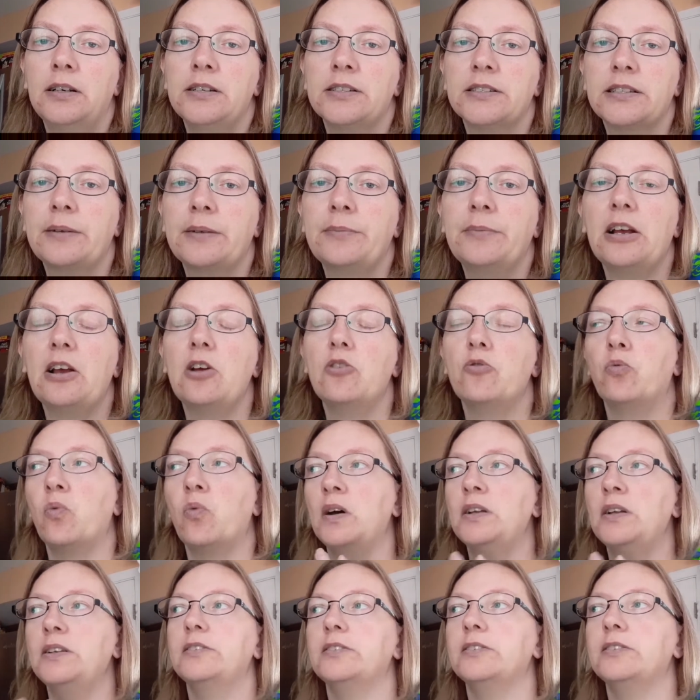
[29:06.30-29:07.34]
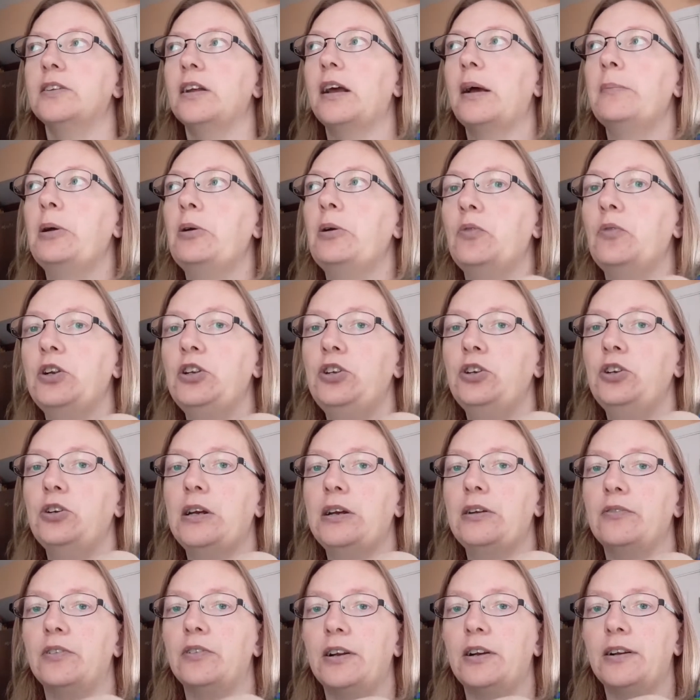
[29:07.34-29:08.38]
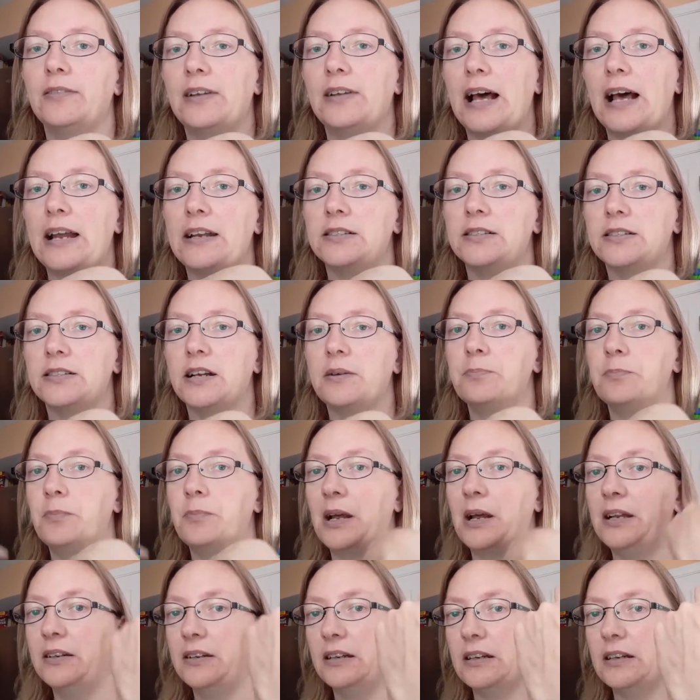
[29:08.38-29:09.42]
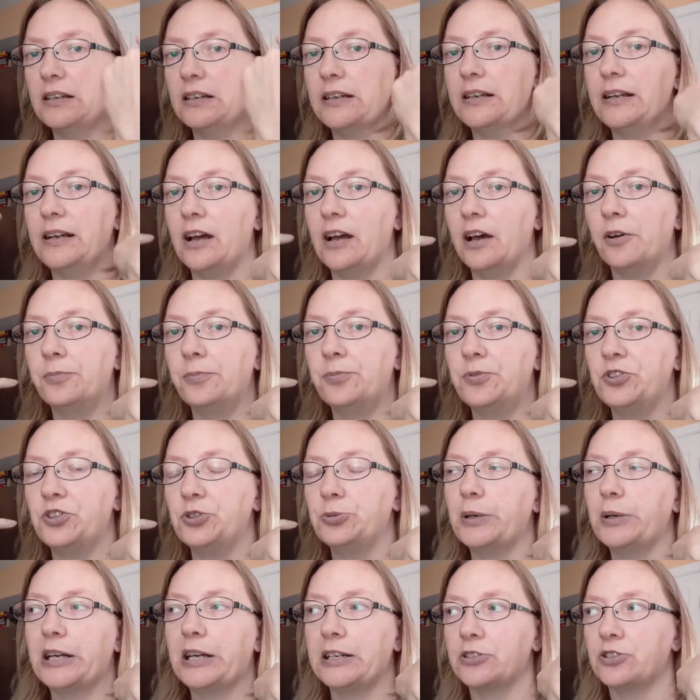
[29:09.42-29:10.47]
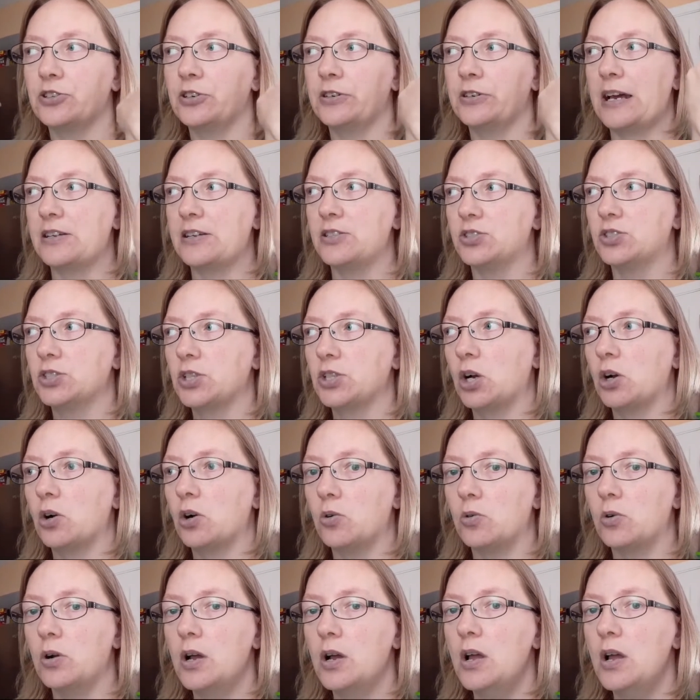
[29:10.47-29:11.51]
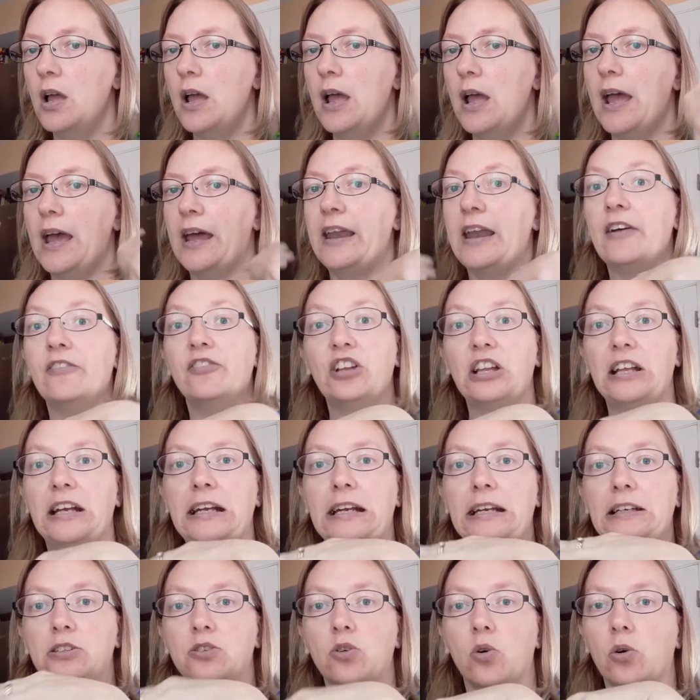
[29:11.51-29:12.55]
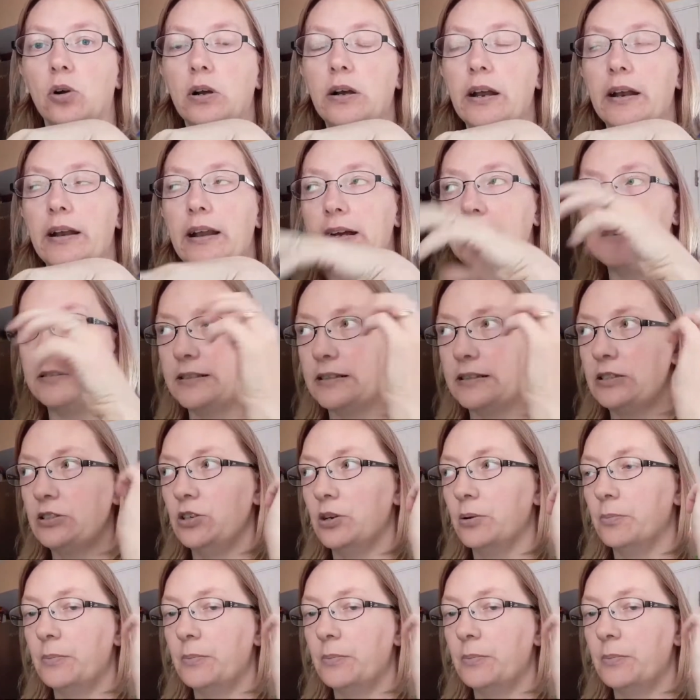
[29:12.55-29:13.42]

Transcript: When you get rid of a lot of stuff mentally, it helps you because you're not and everything gets organized, and